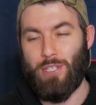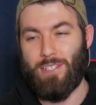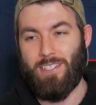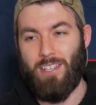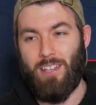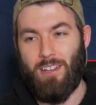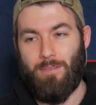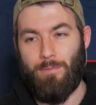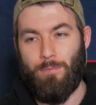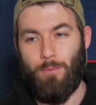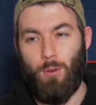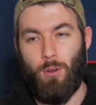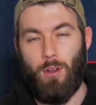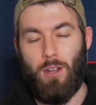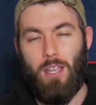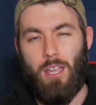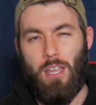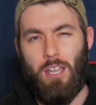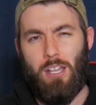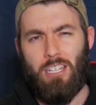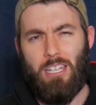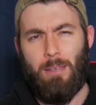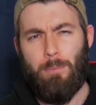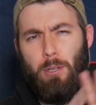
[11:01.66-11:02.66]
excited for.
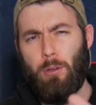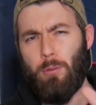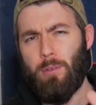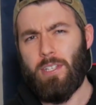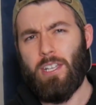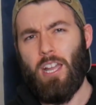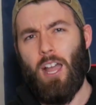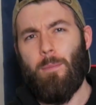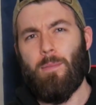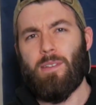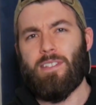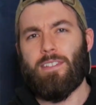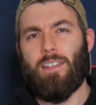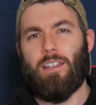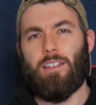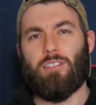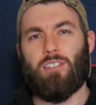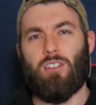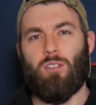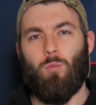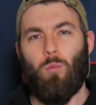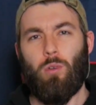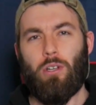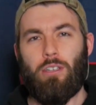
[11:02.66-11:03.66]
Let me know in the comment
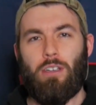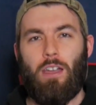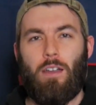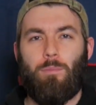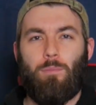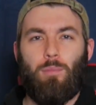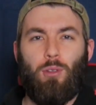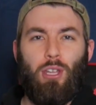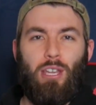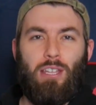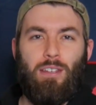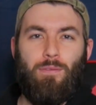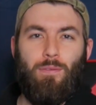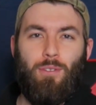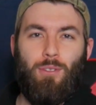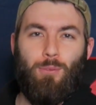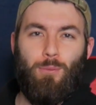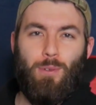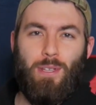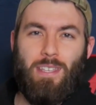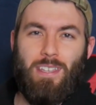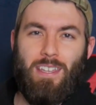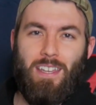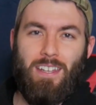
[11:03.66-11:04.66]
section, what do you have planned for the
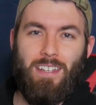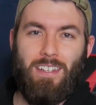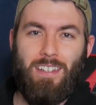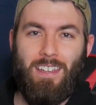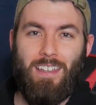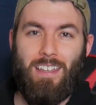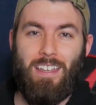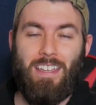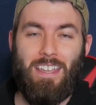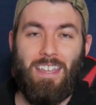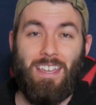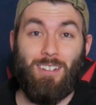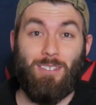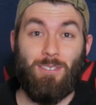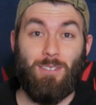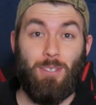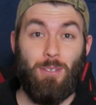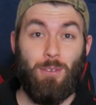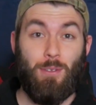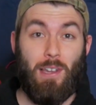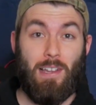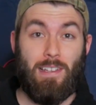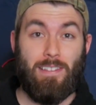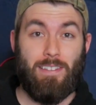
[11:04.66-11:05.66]
weekend? And I'll see
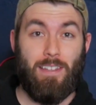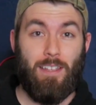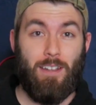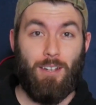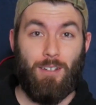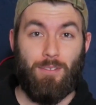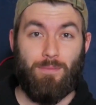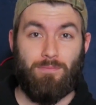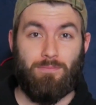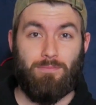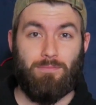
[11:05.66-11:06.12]
you guys there.